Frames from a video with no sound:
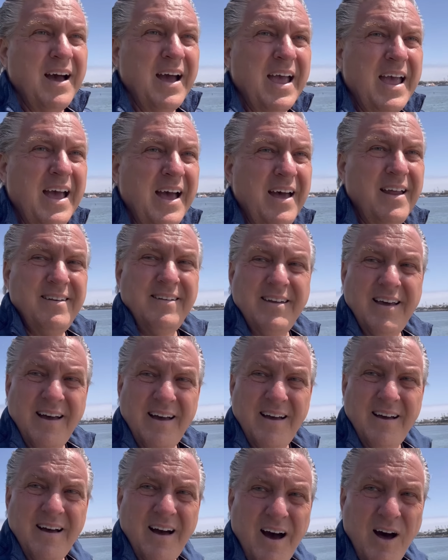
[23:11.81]
And
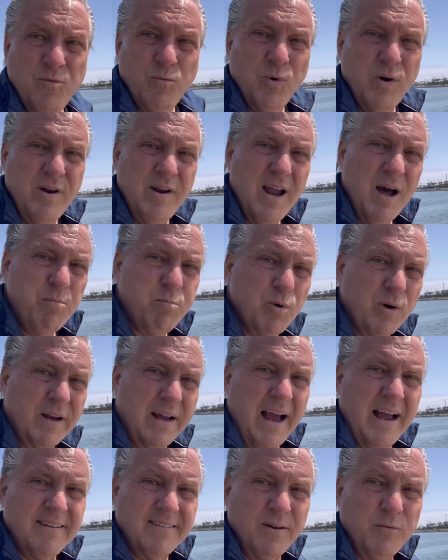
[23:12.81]
uh, onward and upward,
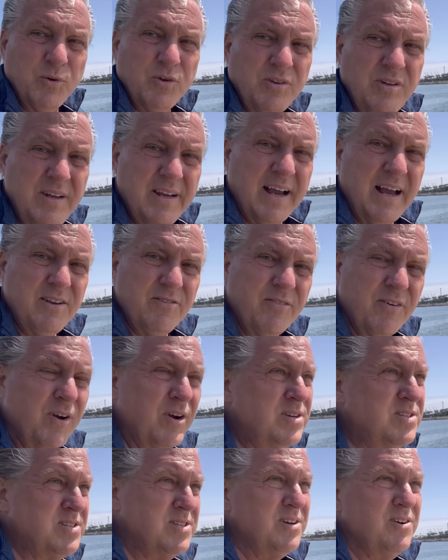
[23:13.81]
guys. I will see you guys
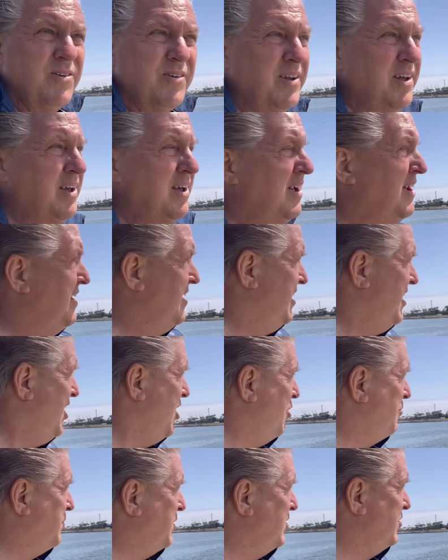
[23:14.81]
very soon.
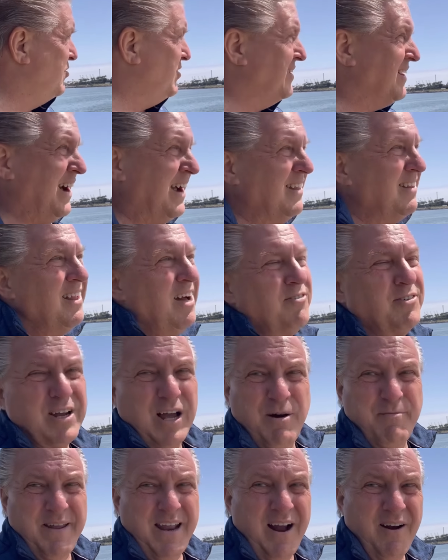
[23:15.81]
Hope you enjoyed that. I love
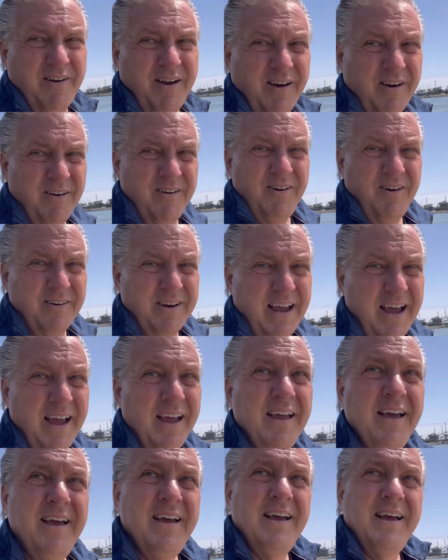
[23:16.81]
coming out here,
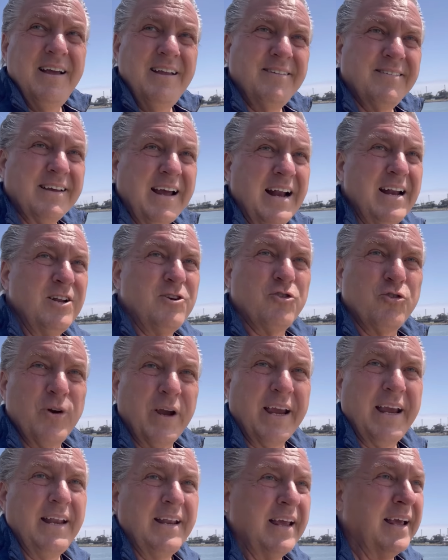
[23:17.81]
okay? It's kind of
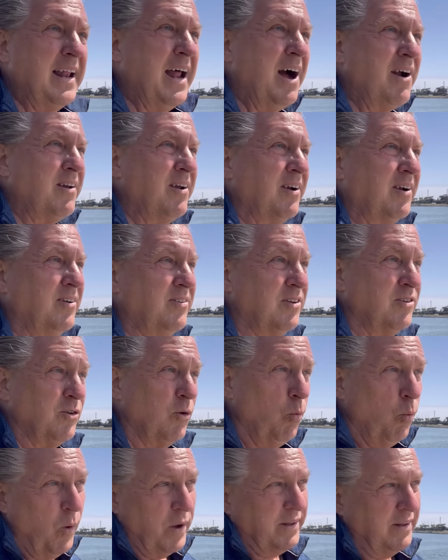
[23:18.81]
tricky to get out here because there's a
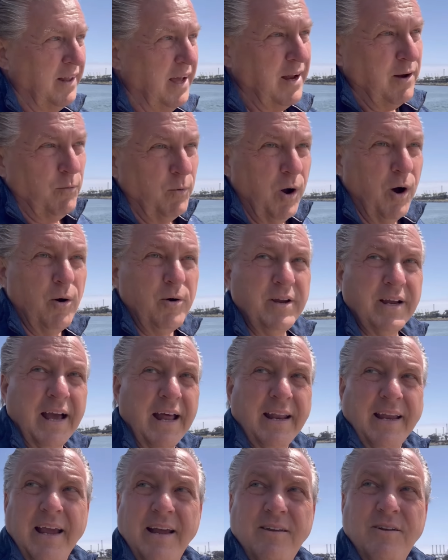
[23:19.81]
one-lane road you
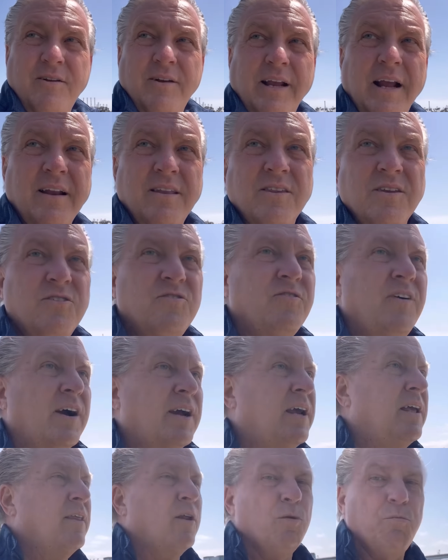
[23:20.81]
got to get to to get to this
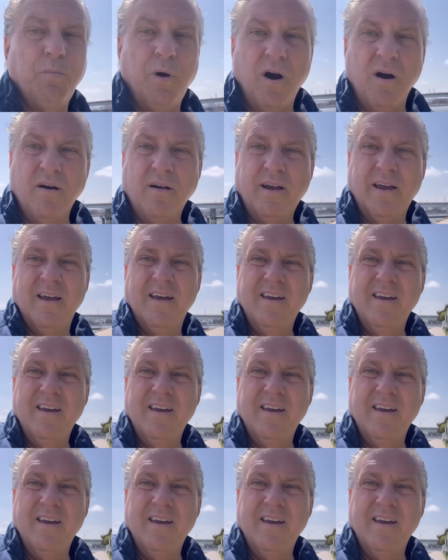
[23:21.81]
funky little park.